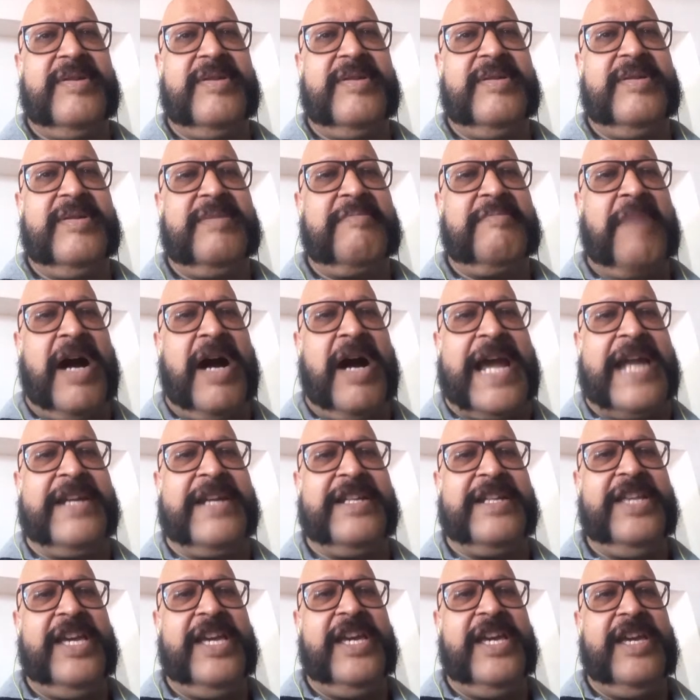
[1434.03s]
Mark
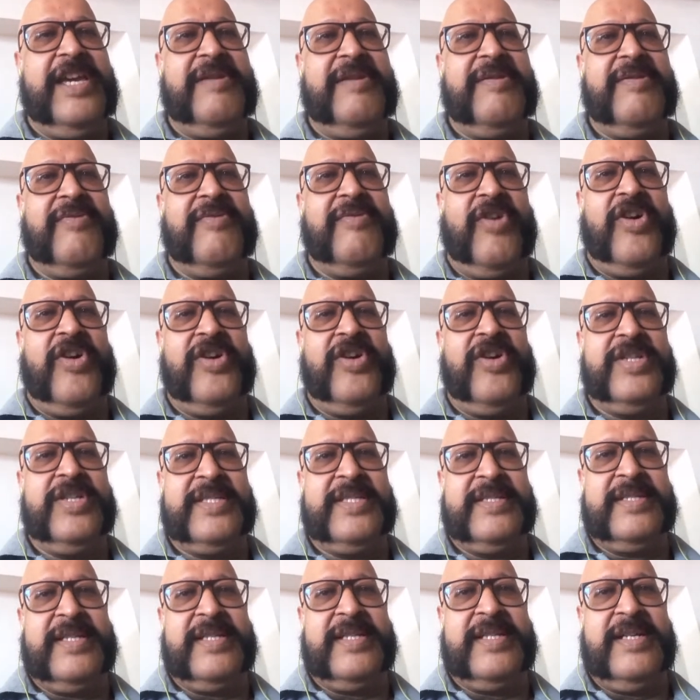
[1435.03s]
Antony
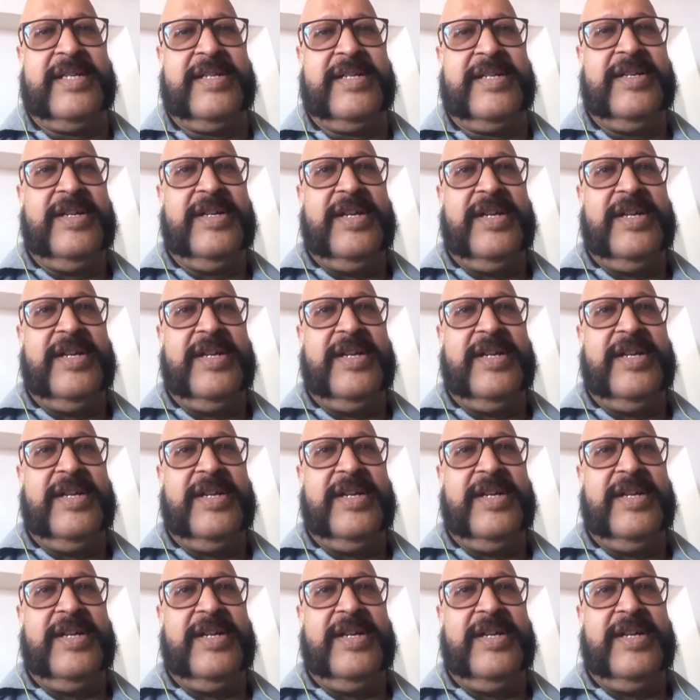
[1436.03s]
was a